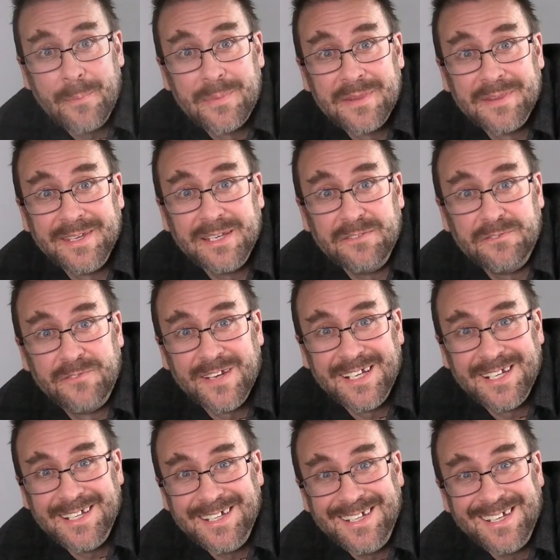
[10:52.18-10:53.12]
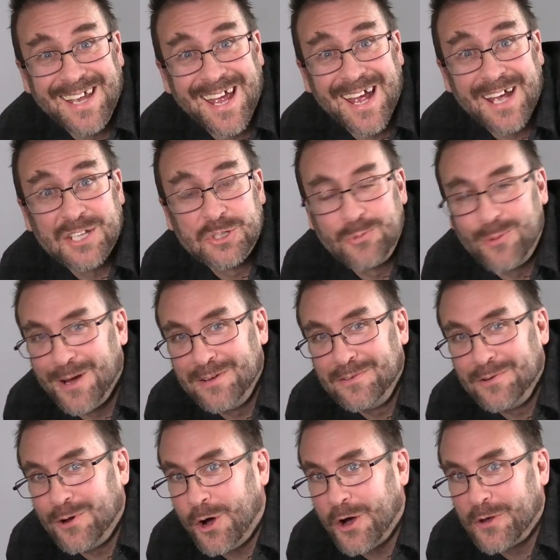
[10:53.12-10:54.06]
up the Infinity
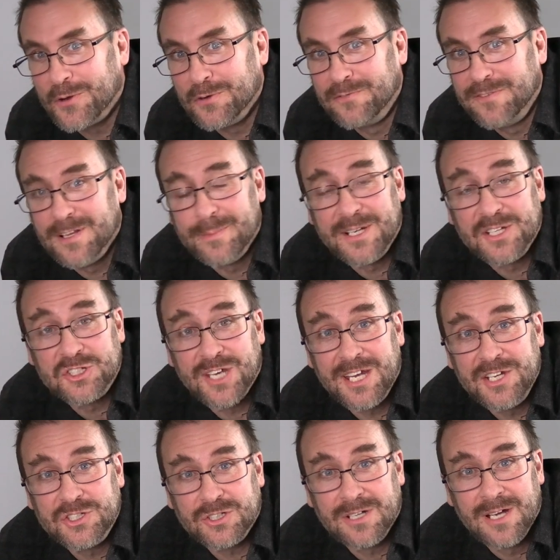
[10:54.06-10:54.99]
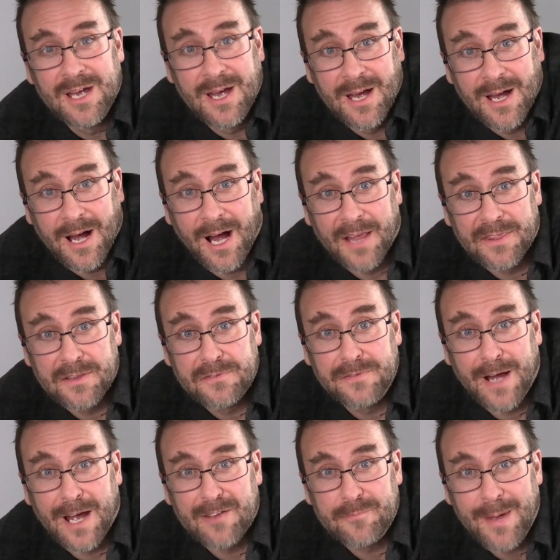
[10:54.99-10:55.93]
S1 Auto Filament Changer on the
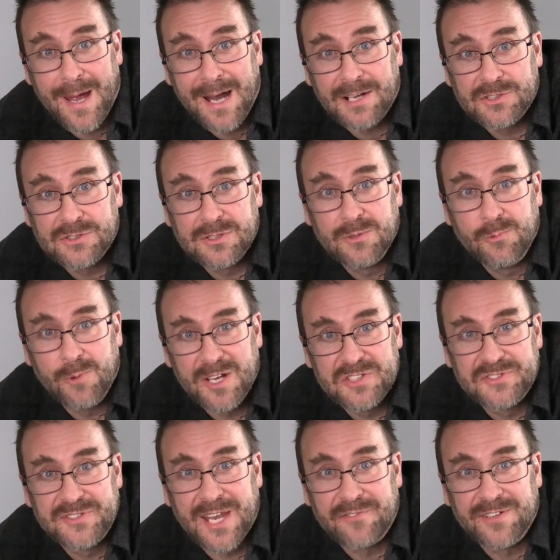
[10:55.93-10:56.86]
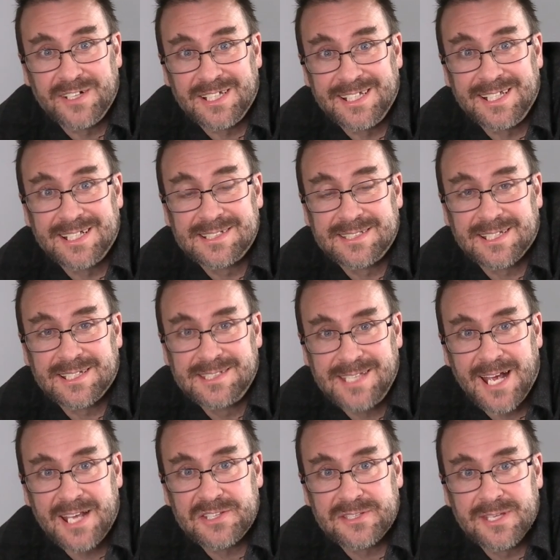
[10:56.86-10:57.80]
5 Max was definitely a
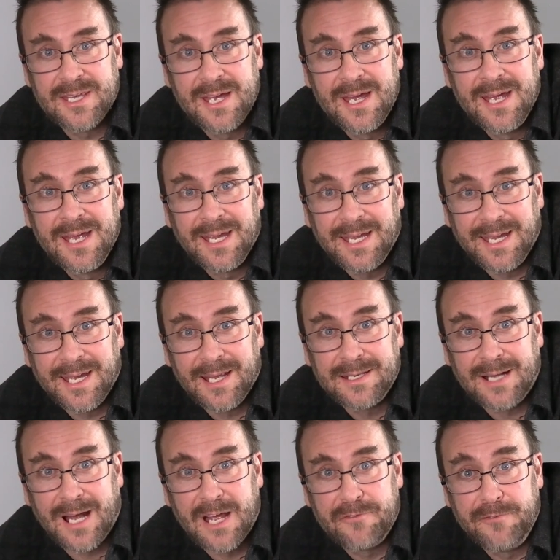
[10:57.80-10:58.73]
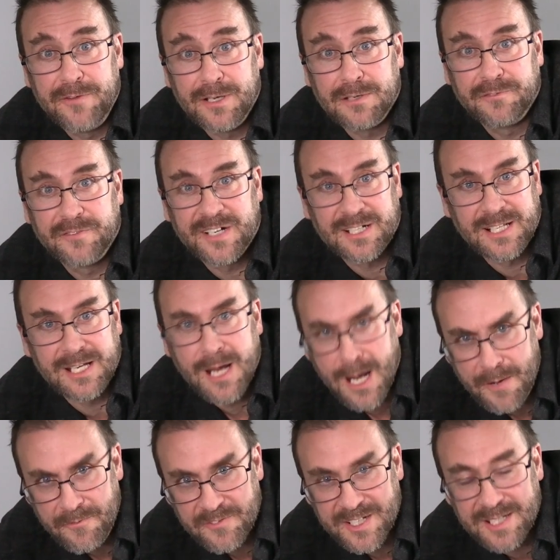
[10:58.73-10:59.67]
success, and I feel fairly
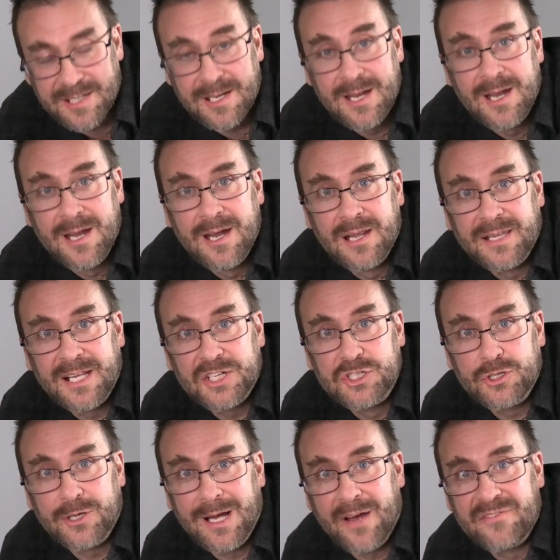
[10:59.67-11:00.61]
confident that you'll